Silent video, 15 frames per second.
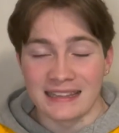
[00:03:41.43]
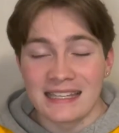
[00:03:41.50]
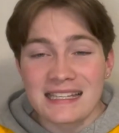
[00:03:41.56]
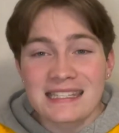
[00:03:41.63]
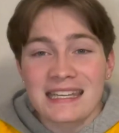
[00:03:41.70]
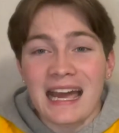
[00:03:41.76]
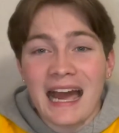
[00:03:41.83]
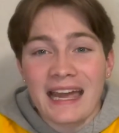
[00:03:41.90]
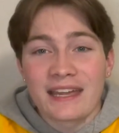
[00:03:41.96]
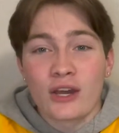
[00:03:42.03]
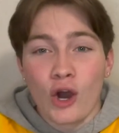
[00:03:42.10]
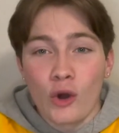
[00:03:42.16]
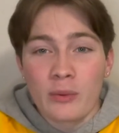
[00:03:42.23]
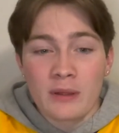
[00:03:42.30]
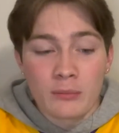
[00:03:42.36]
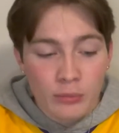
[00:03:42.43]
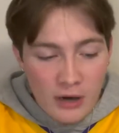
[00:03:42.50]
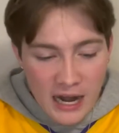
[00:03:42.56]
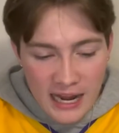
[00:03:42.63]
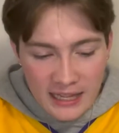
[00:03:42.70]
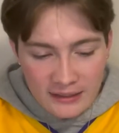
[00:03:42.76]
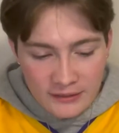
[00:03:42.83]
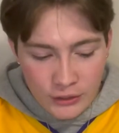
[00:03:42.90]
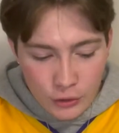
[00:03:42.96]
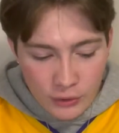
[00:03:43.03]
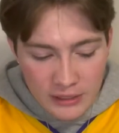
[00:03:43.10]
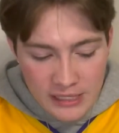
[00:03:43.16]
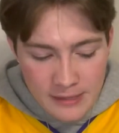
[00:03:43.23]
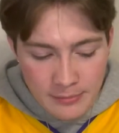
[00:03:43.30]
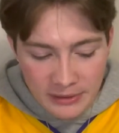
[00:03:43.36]
This guy, Kobe Bryant,
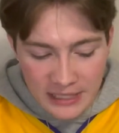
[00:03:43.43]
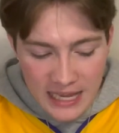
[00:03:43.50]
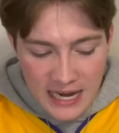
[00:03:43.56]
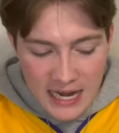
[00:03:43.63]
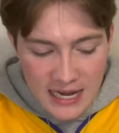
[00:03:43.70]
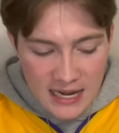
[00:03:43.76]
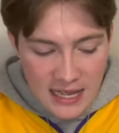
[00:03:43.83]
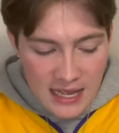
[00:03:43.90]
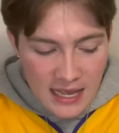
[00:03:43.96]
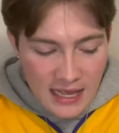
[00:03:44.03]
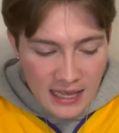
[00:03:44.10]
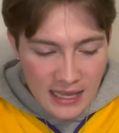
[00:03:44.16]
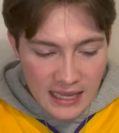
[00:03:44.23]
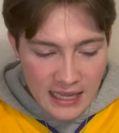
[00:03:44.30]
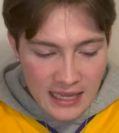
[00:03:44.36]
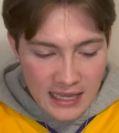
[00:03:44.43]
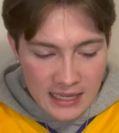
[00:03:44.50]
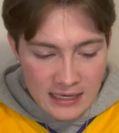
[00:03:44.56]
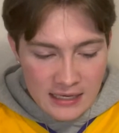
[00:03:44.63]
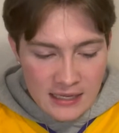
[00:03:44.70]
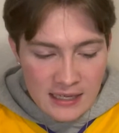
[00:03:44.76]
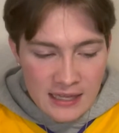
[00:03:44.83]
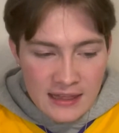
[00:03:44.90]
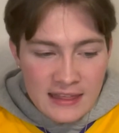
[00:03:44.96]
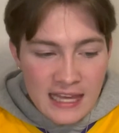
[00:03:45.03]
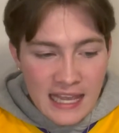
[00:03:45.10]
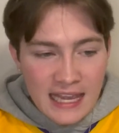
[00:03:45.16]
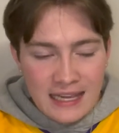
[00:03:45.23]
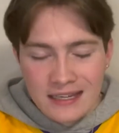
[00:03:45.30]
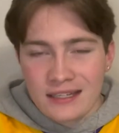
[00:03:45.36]
literally played in the
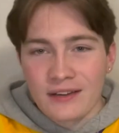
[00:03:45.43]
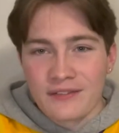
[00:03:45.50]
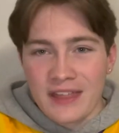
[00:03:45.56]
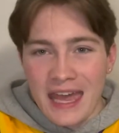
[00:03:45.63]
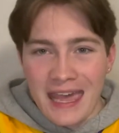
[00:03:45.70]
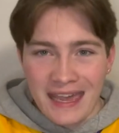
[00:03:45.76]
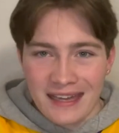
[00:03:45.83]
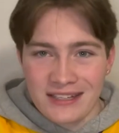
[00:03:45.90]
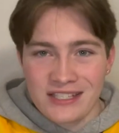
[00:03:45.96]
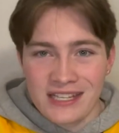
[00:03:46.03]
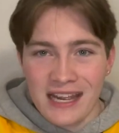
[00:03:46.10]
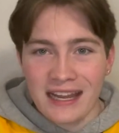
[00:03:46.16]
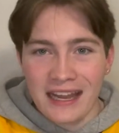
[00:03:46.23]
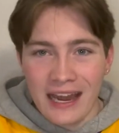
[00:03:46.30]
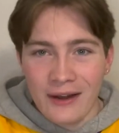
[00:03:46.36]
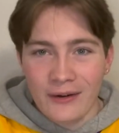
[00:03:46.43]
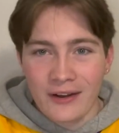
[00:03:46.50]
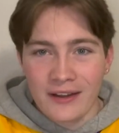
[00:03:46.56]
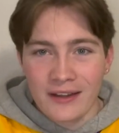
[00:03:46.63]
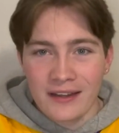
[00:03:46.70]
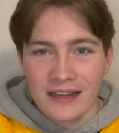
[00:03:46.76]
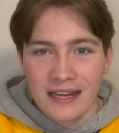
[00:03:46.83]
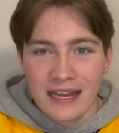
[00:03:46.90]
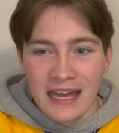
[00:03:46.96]
end of the hand check era